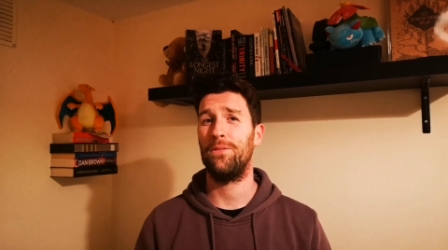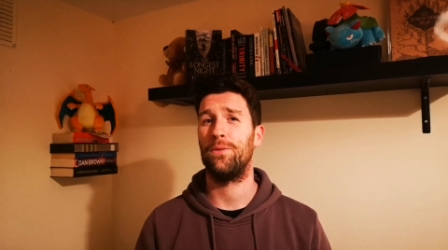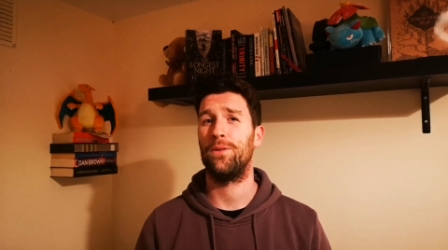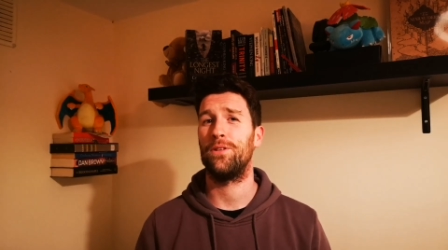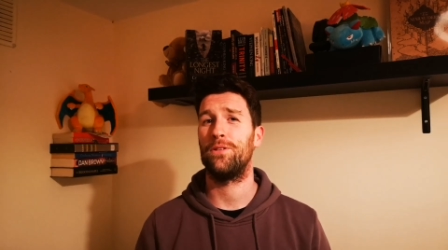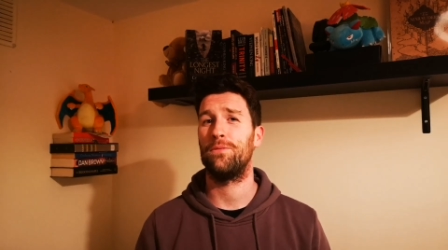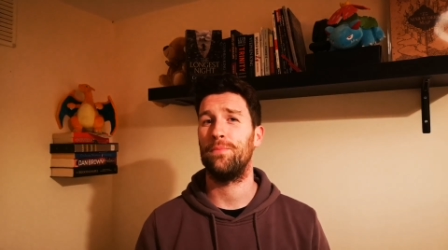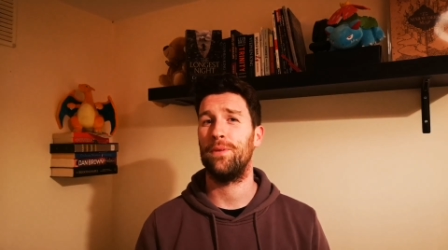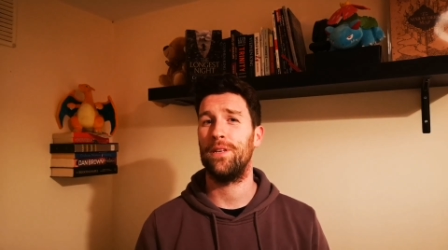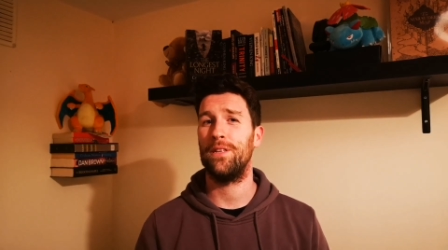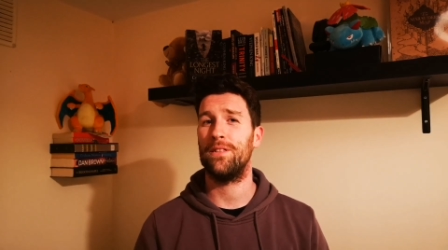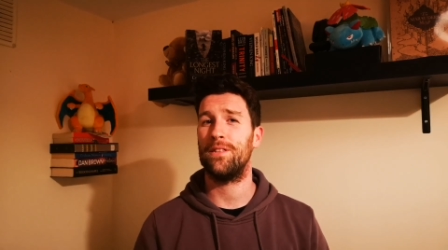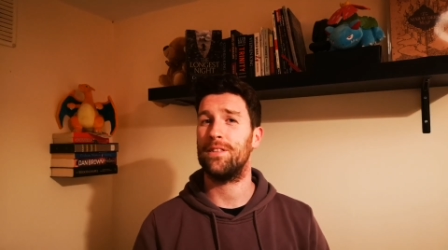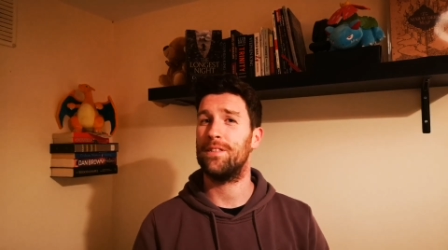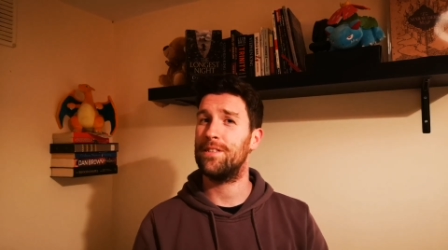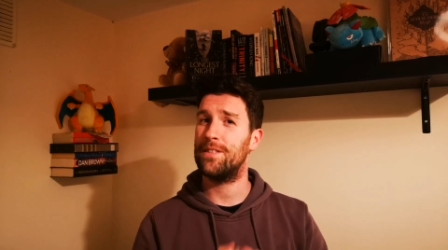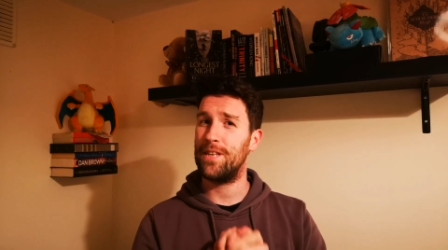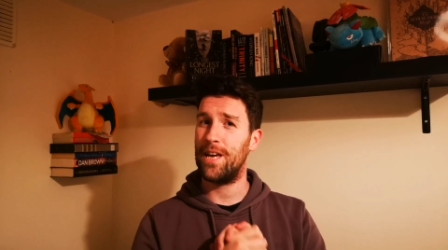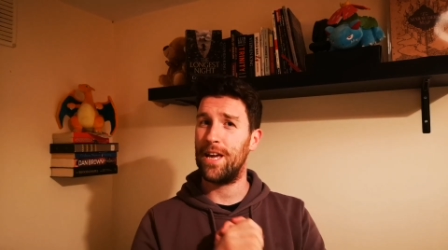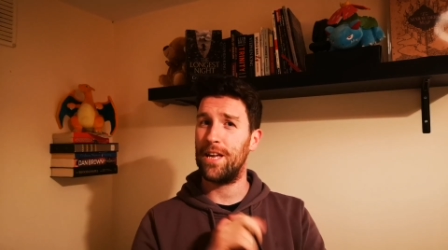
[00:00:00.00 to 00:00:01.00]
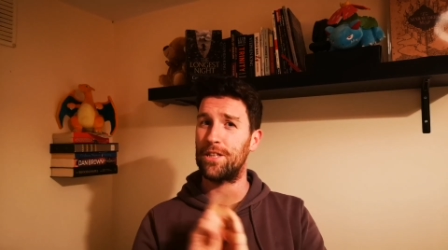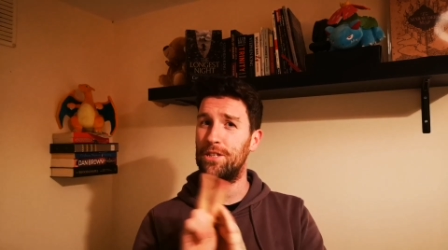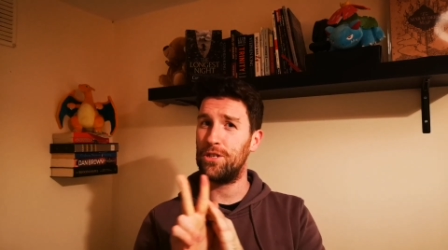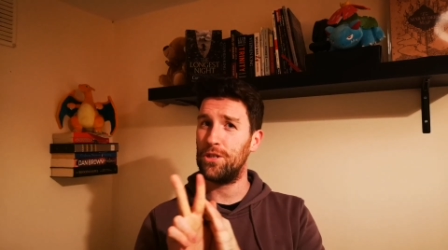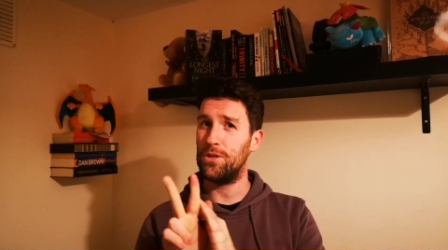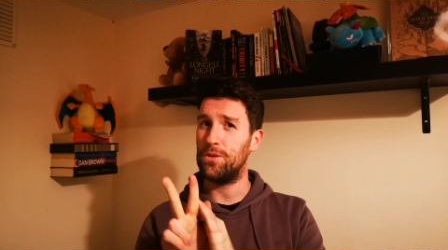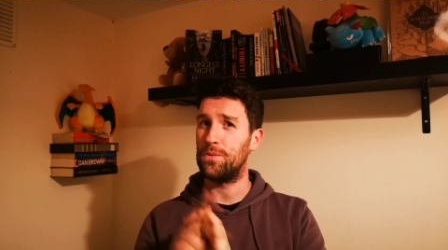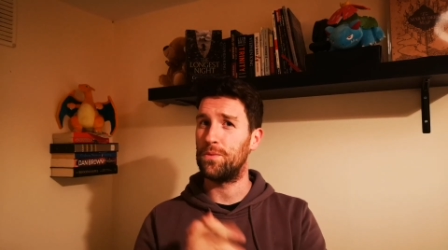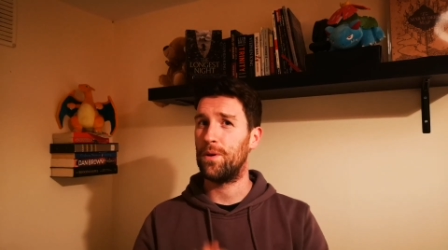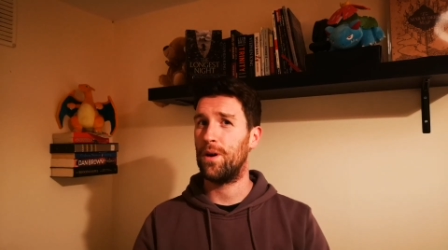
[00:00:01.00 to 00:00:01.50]
which means it's day
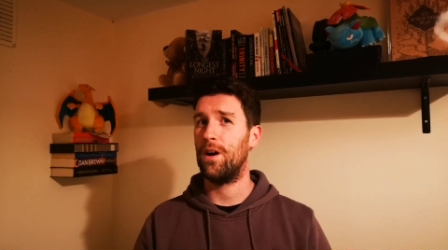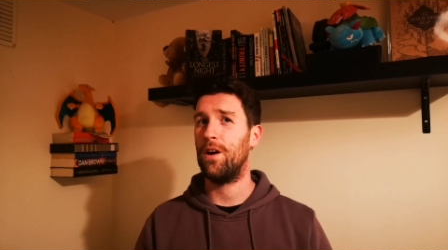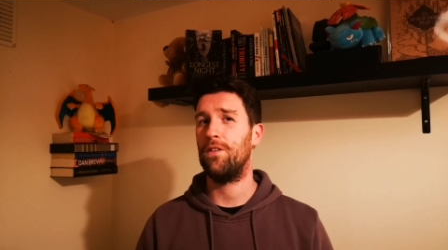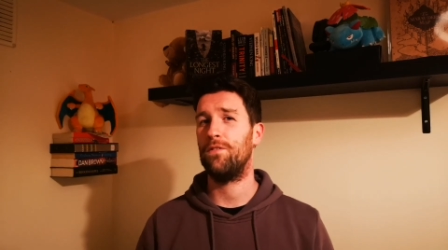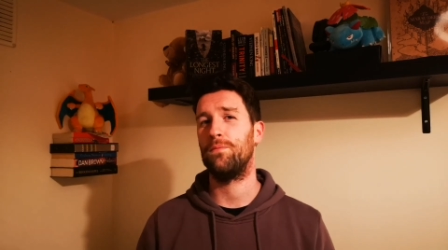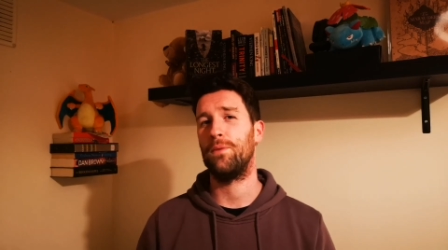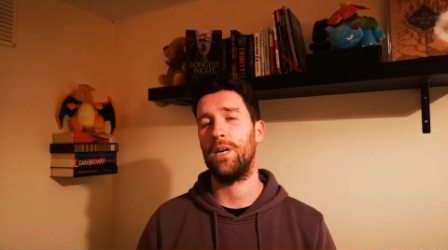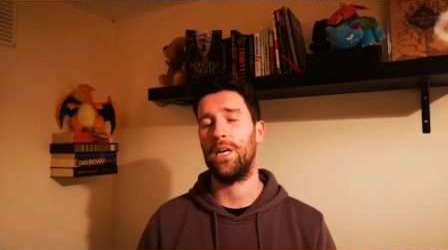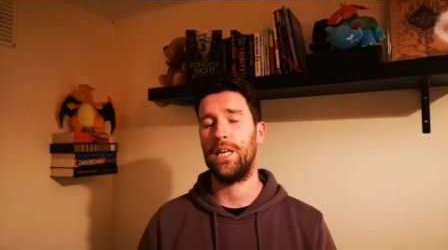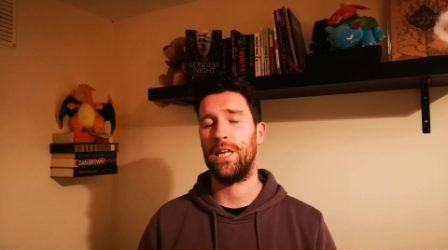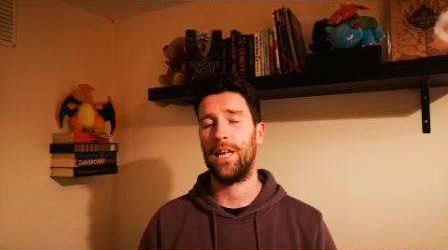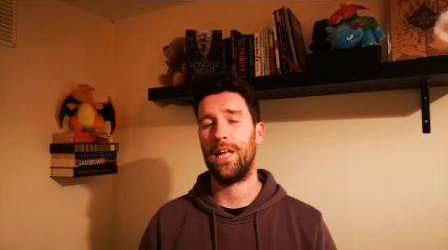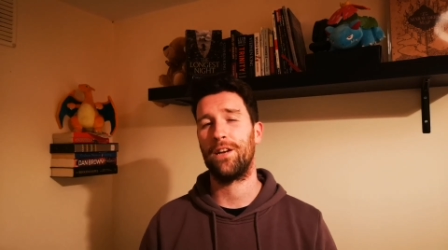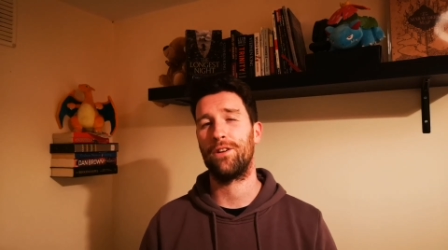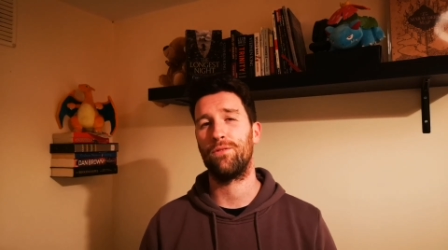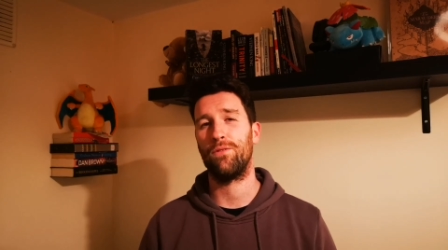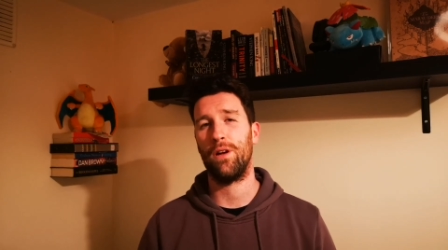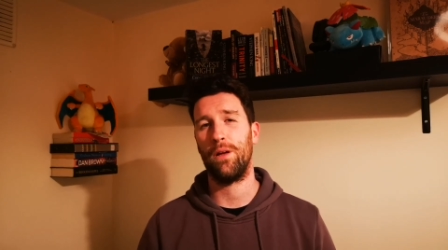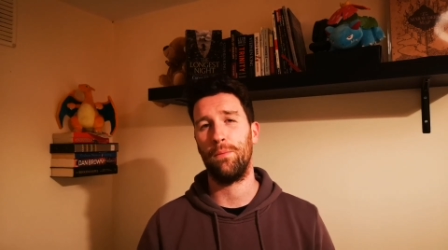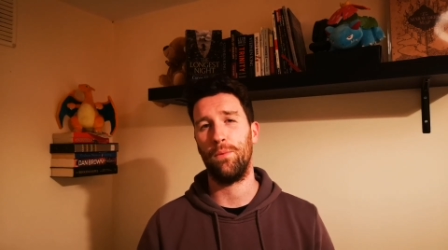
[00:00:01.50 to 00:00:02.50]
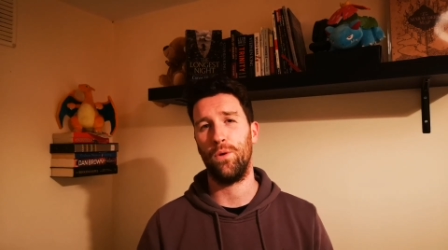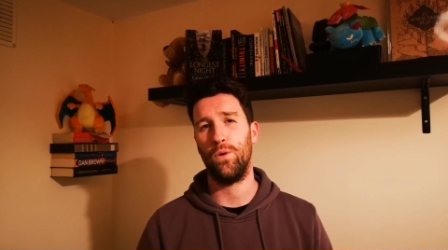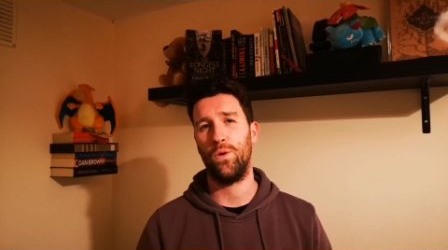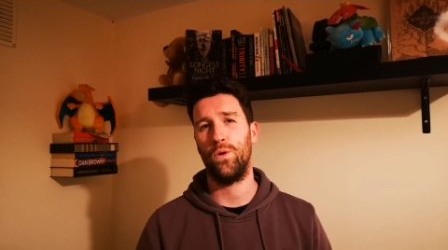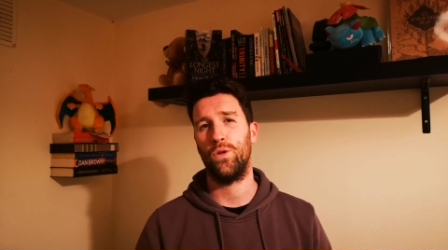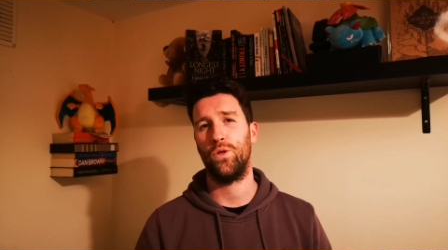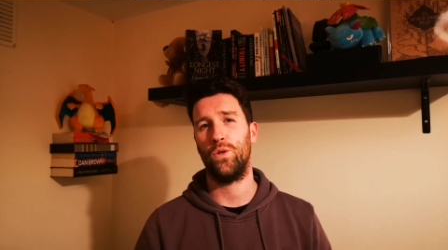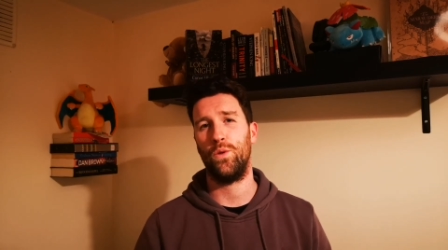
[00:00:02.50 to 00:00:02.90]
2 of my NaNoWriMo